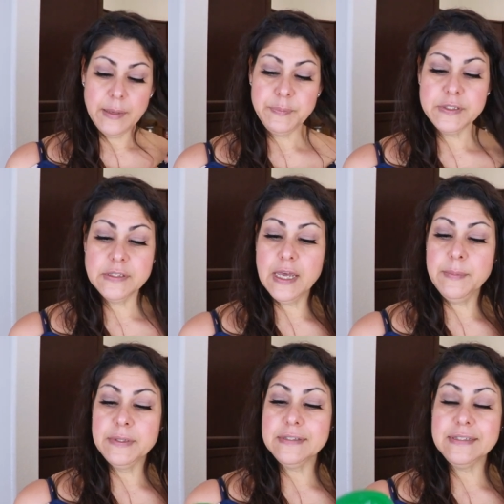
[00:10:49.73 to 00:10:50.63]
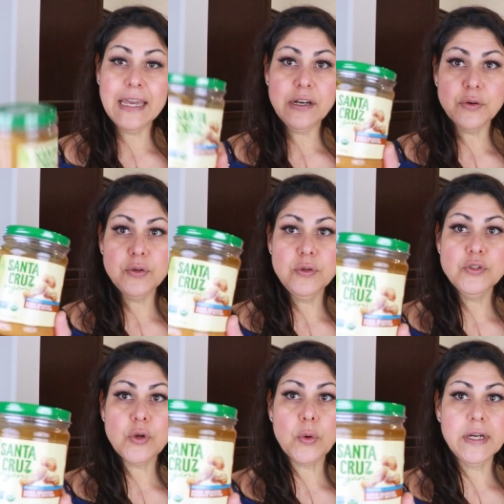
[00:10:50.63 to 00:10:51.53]
up some Santa
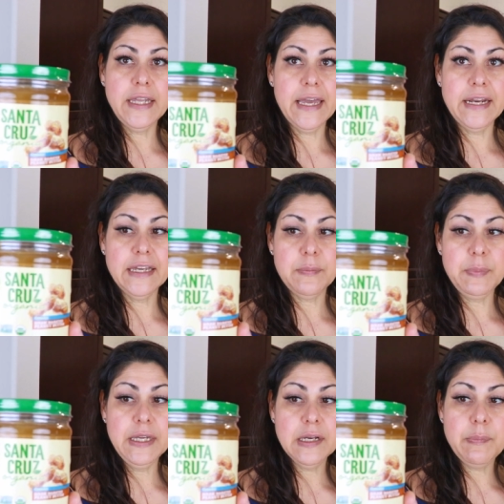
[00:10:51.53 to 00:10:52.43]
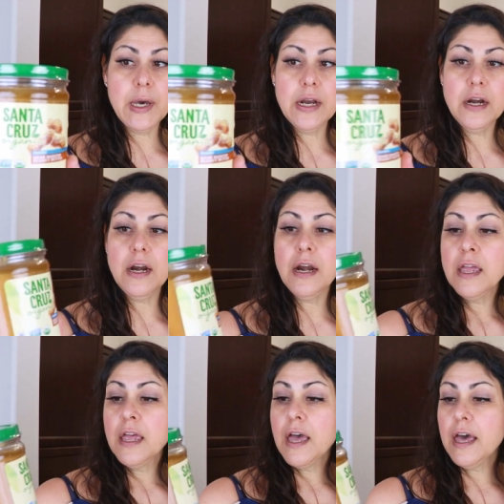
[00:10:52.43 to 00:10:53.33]
Cruz organic peanut butter.
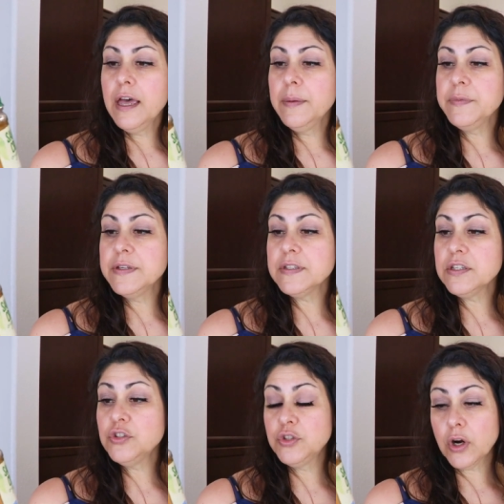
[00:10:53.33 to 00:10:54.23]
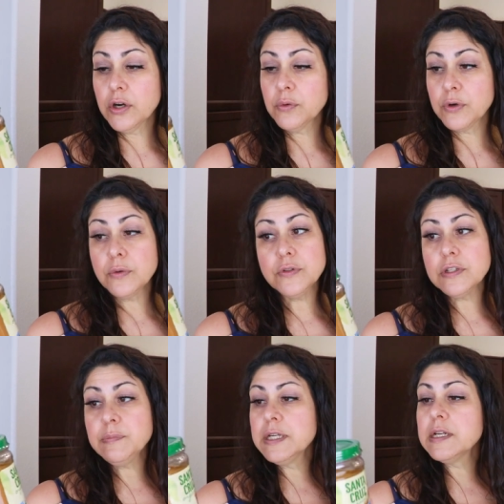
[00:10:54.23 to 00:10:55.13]
Um, this is dark
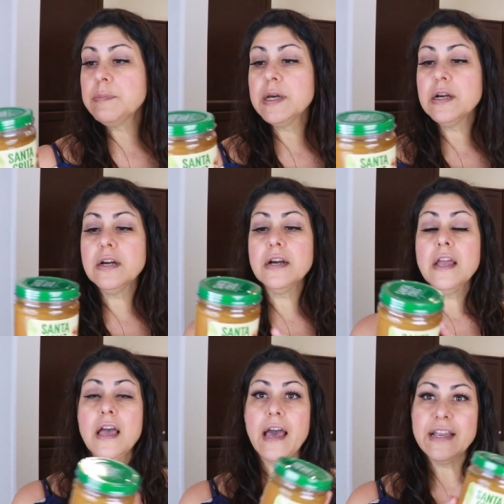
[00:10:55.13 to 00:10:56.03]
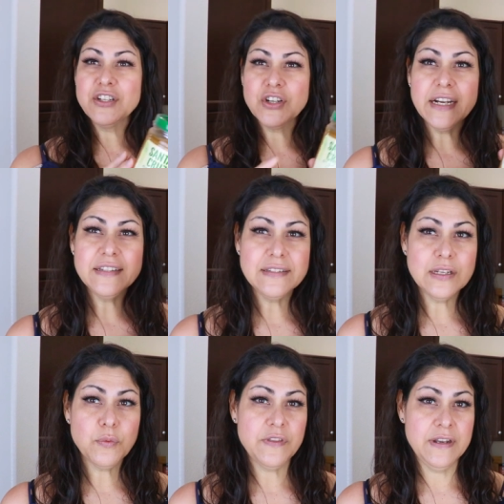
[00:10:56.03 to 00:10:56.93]
roasted peanut butter. I try to
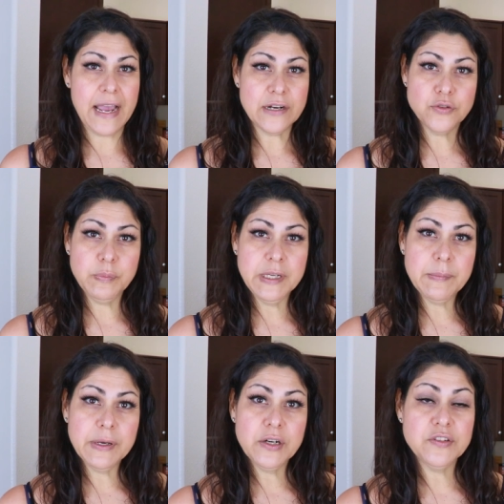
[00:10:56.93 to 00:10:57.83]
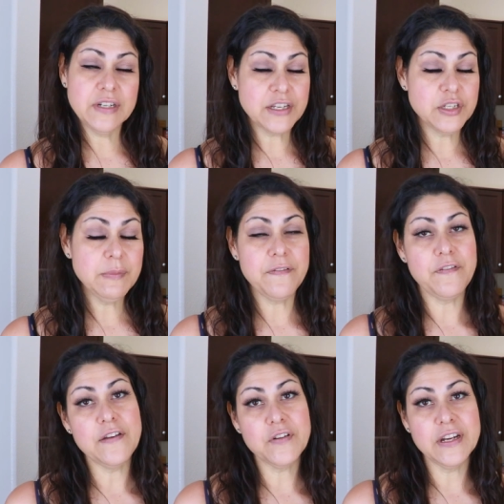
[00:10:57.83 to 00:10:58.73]
stick with natural peanut butters, and actually my
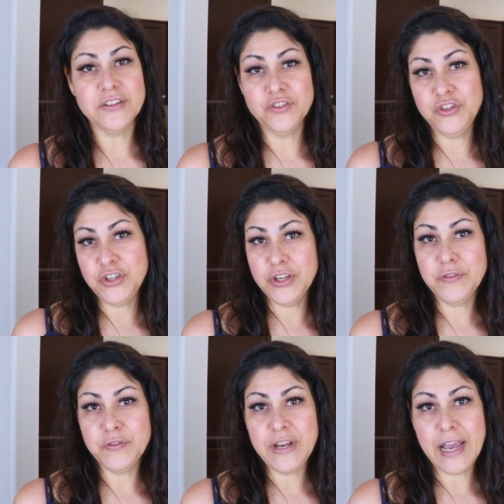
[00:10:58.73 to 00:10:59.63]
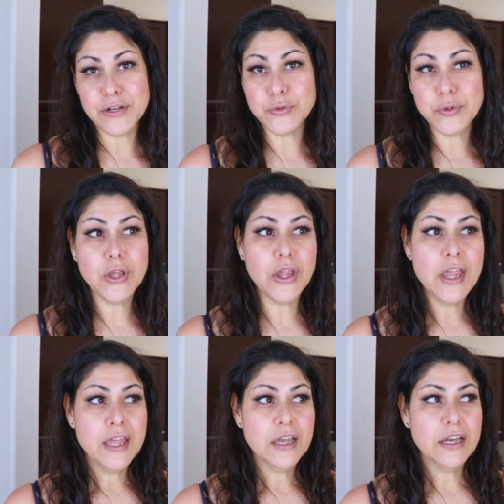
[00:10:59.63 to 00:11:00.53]
favorite is Jif Natural
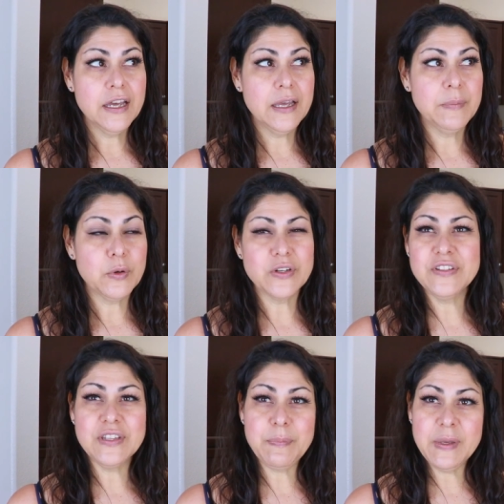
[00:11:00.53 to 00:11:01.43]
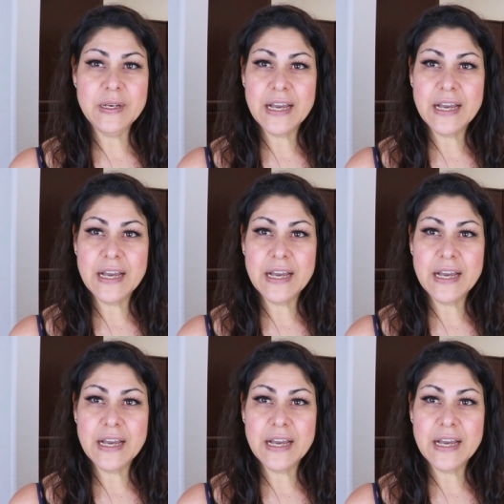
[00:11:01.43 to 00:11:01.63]
um, or Skippy